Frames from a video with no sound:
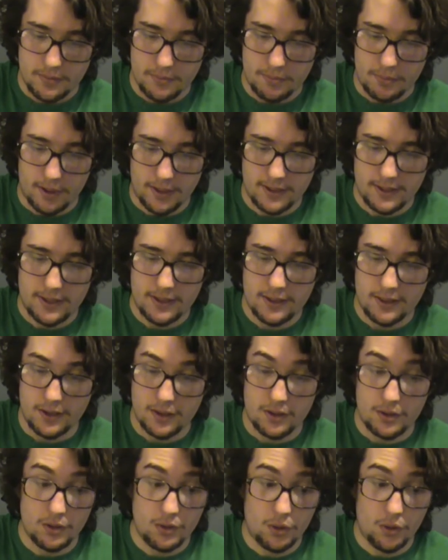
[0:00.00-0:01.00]
But the
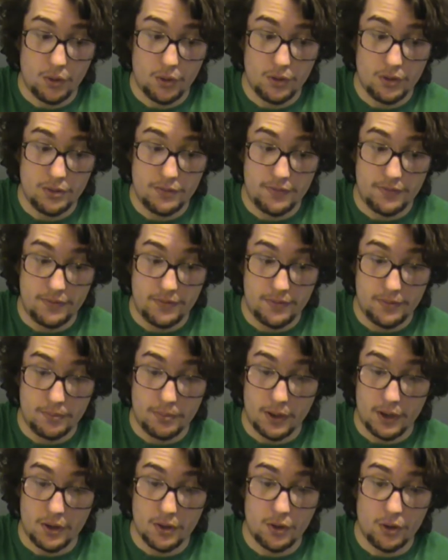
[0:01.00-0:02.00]
good old,
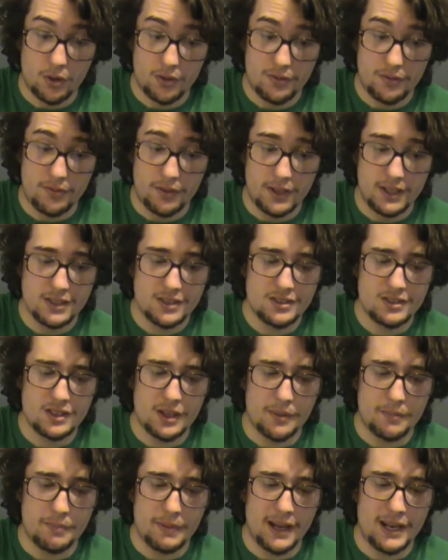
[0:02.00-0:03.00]
but good old
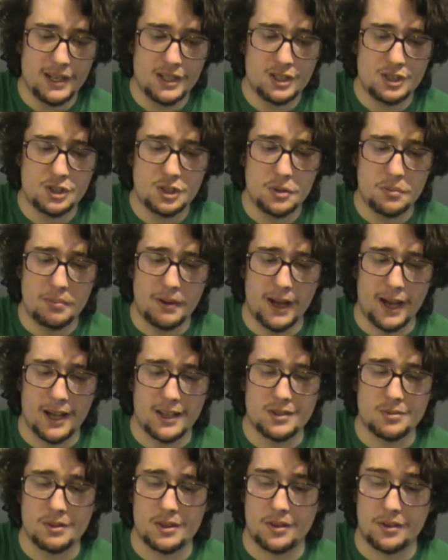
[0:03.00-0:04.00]
Fizz managed to
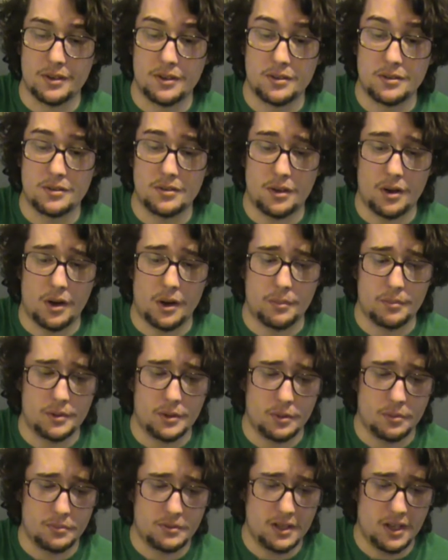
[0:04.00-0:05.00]
pass with little harm
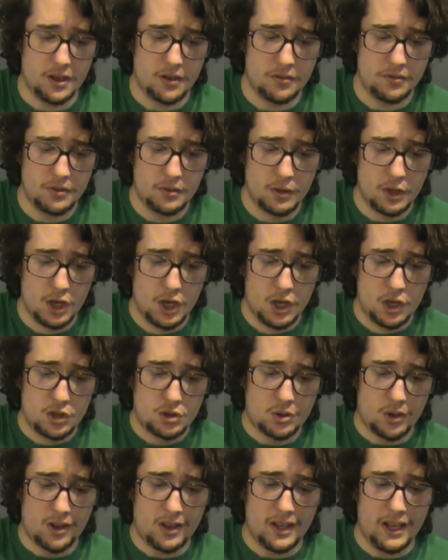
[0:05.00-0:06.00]
to himself.
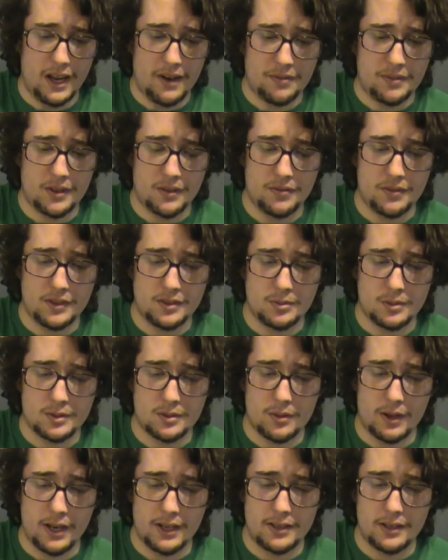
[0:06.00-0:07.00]
Shortly after Fizz was
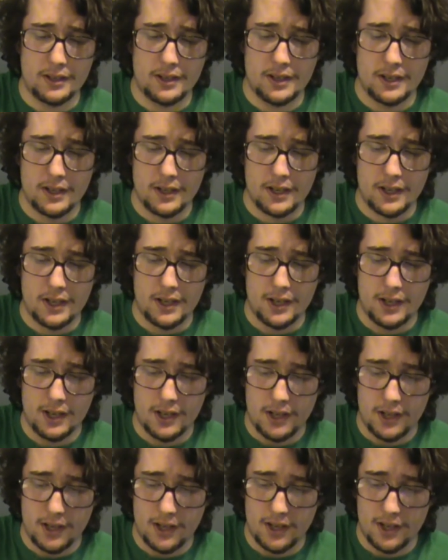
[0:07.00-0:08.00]
granted
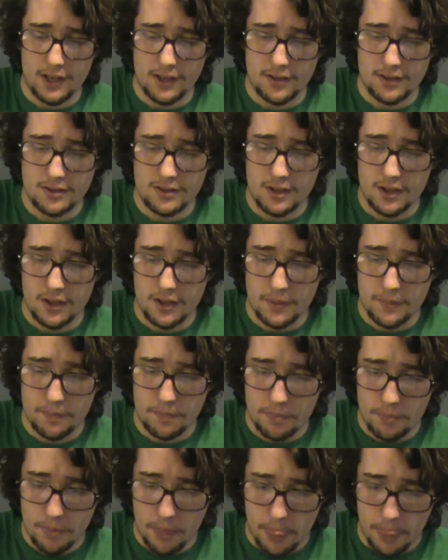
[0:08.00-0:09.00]
his
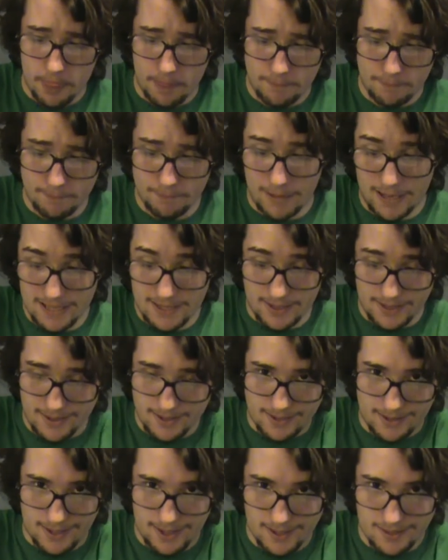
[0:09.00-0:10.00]

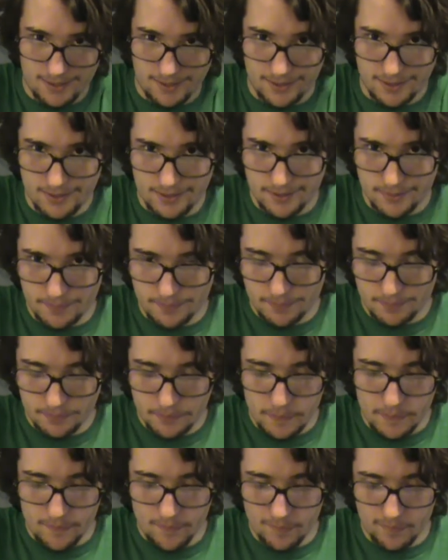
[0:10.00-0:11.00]
magic license,
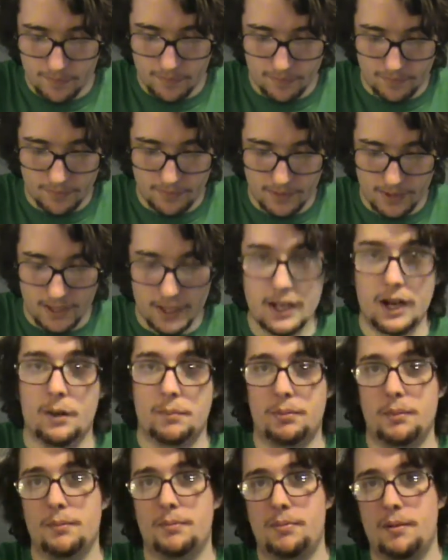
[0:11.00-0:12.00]
you know,
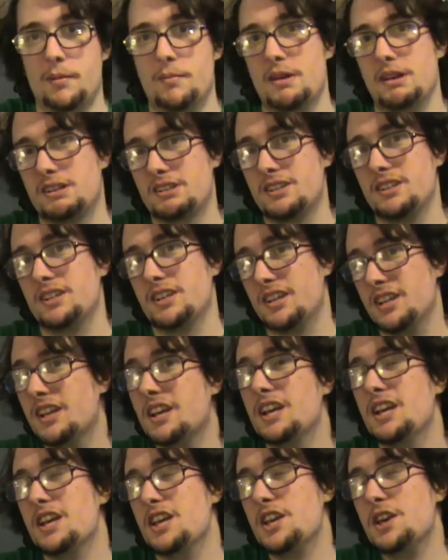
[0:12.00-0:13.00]
permission to,
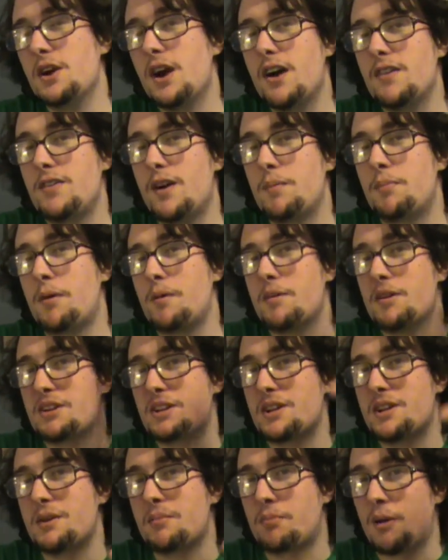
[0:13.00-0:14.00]
you have our
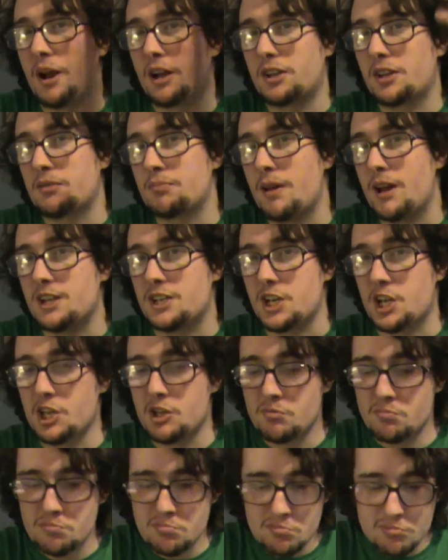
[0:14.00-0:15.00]
permission to practice magic.